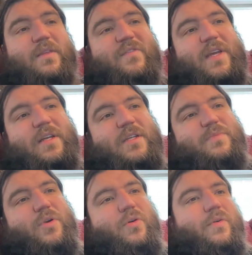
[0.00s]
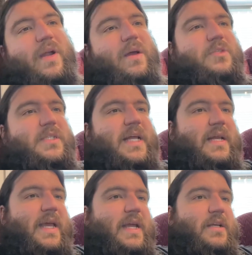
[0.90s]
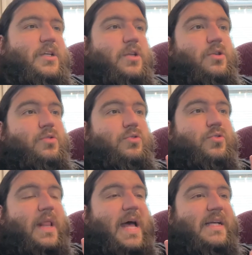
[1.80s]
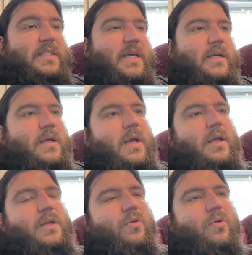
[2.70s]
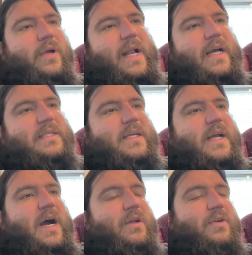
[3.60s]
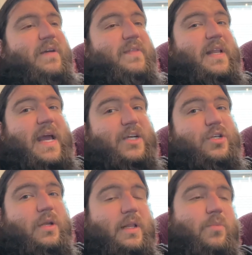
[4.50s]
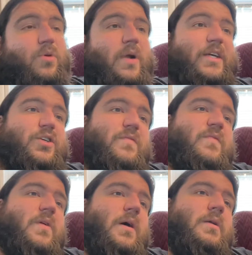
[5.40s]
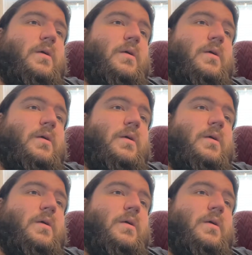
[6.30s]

The Phoenix program was dedicated to neutralizing the organizing cadre of the National Liberation Front.